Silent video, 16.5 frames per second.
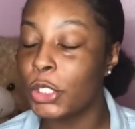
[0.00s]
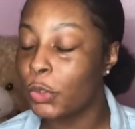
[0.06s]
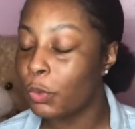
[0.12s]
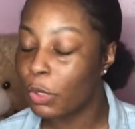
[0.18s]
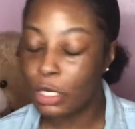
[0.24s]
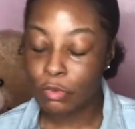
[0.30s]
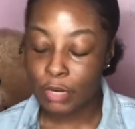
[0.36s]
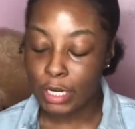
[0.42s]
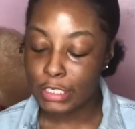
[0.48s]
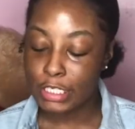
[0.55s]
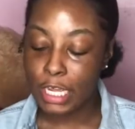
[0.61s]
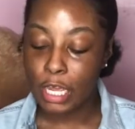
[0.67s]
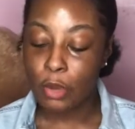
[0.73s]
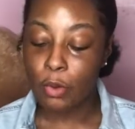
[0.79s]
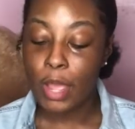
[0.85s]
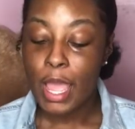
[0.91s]
You want to write
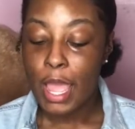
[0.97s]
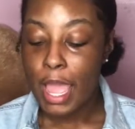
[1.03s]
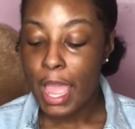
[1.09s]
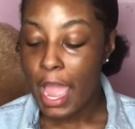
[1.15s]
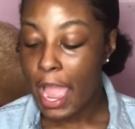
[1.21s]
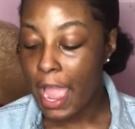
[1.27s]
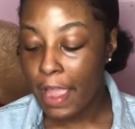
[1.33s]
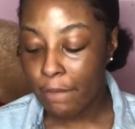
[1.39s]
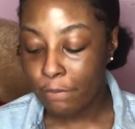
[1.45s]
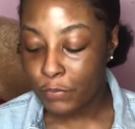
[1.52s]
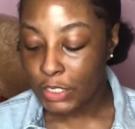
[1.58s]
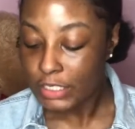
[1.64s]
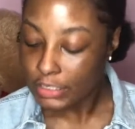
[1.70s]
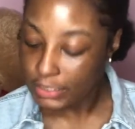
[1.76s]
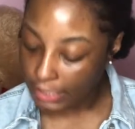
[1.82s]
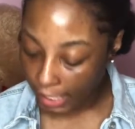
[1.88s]
down
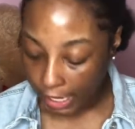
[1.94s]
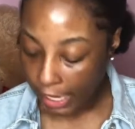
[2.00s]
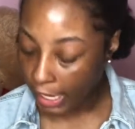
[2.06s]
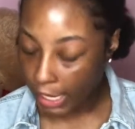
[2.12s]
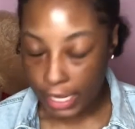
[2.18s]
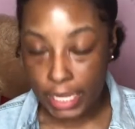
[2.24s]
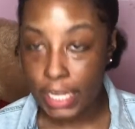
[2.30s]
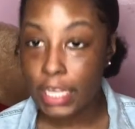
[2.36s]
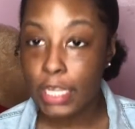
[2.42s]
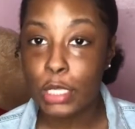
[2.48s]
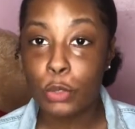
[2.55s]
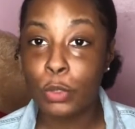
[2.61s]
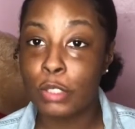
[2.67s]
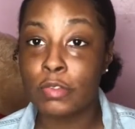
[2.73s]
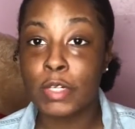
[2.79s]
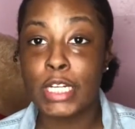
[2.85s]
everything. You
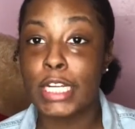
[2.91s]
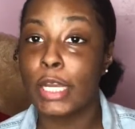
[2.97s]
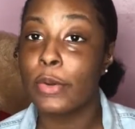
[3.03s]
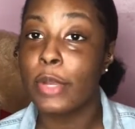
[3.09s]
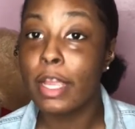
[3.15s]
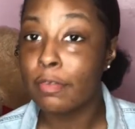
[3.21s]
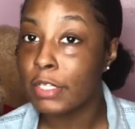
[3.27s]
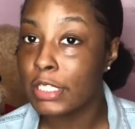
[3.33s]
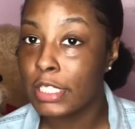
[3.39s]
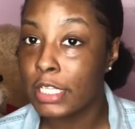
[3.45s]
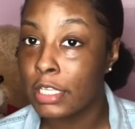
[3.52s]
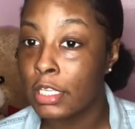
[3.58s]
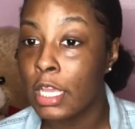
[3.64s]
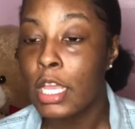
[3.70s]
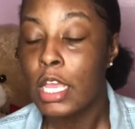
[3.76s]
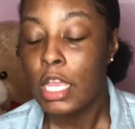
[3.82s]
want to write down everything,
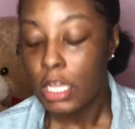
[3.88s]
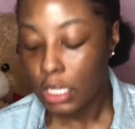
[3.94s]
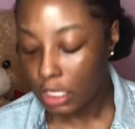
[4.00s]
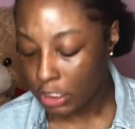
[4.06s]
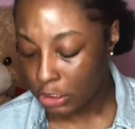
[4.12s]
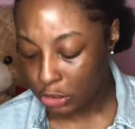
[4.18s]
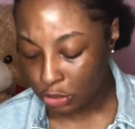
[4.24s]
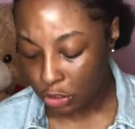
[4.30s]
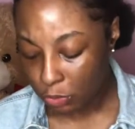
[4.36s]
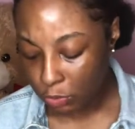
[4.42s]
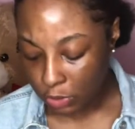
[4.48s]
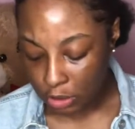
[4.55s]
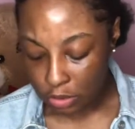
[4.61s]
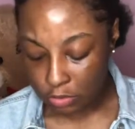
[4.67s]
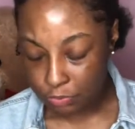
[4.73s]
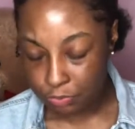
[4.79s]
because you don't want
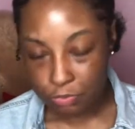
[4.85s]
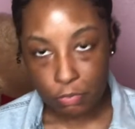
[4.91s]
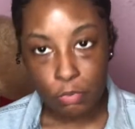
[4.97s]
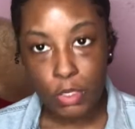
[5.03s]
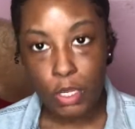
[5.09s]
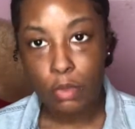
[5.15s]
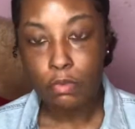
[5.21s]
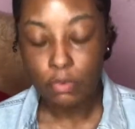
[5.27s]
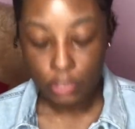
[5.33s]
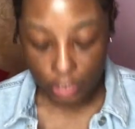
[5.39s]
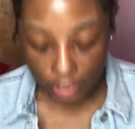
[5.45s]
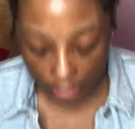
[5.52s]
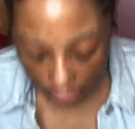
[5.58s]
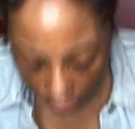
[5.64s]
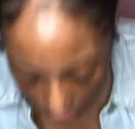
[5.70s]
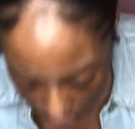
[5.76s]
to
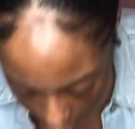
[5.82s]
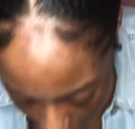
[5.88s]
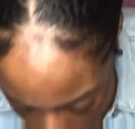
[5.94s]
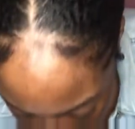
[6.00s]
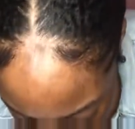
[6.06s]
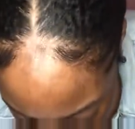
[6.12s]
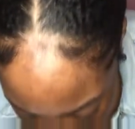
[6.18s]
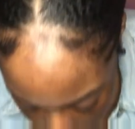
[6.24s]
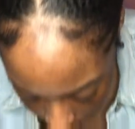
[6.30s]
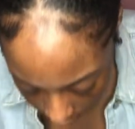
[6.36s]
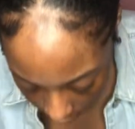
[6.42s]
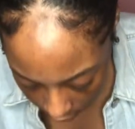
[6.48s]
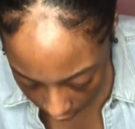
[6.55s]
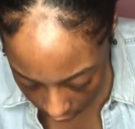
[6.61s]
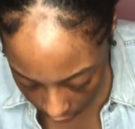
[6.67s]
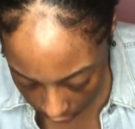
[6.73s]
forget stuff.
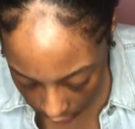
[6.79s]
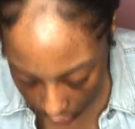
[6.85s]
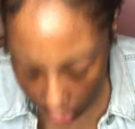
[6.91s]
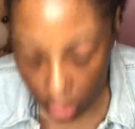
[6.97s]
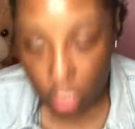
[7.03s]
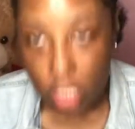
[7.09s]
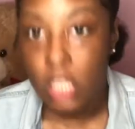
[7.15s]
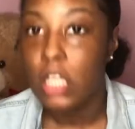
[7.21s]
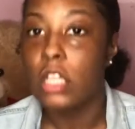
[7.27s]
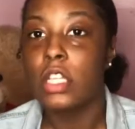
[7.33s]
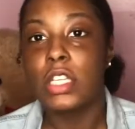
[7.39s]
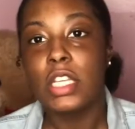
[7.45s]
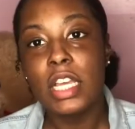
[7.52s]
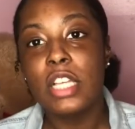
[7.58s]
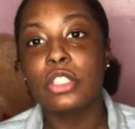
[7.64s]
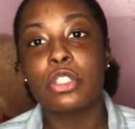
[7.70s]
And
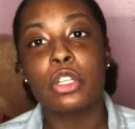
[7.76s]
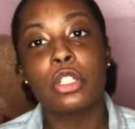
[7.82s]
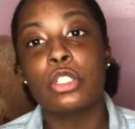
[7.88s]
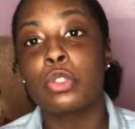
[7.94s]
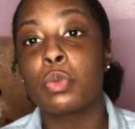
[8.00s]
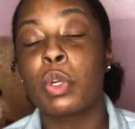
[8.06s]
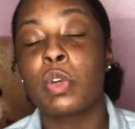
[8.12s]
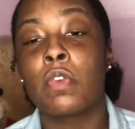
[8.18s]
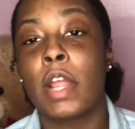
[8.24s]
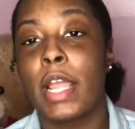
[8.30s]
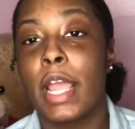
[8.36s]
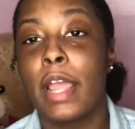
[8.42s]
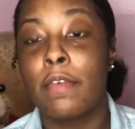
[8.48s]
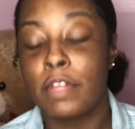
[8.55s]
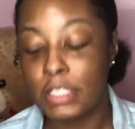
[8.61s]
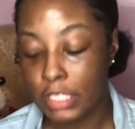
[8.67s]
yeah, so you just want to write
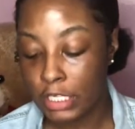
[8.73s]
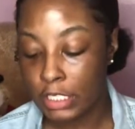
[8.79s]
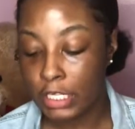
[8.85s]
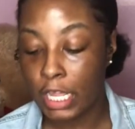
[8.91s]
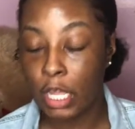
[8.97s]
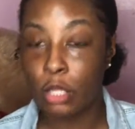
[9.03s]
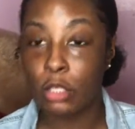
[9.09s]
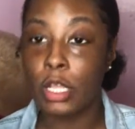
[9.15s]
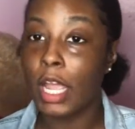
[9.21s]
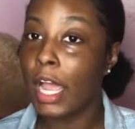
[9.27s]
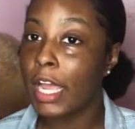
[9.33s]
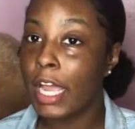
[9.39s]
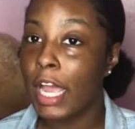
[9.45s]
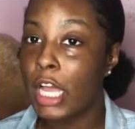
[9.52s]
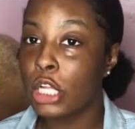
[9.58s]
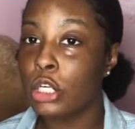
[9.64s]
everything down. Like, I
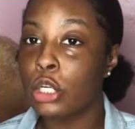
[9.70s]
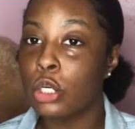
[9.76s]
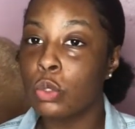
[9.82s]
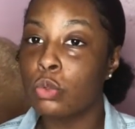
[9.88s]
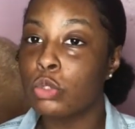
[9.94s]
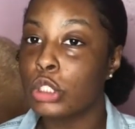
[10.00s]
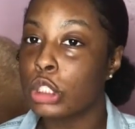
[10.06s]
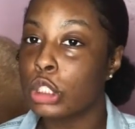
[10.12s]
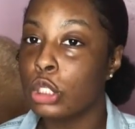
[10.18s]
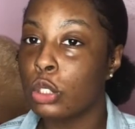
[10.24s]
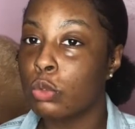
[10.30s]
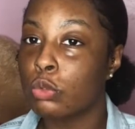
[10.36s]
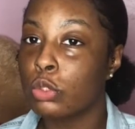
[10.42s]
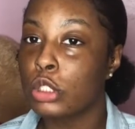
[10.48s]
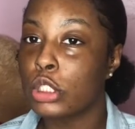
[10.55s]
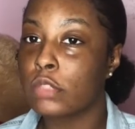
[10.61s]
got notes and
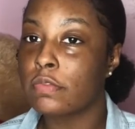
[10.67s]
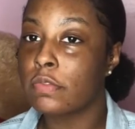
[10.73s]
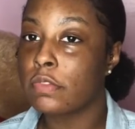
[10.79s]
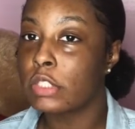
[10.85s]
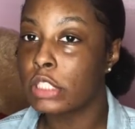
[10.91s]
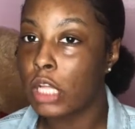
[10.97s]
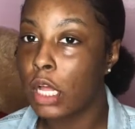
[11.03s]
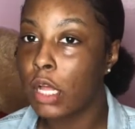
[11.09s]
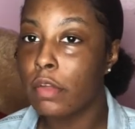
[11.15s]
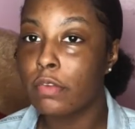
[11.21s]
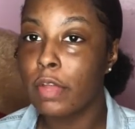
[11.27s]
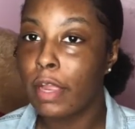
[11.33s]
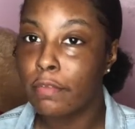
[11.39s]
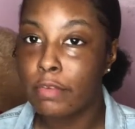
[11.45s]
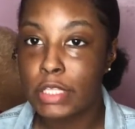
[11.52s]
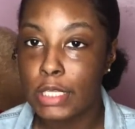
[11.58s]
notes of stuff,
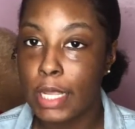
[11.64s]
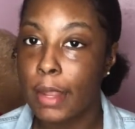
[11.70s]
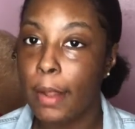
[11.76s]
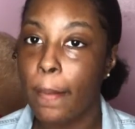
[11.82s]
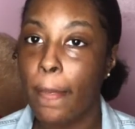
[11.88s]
everything.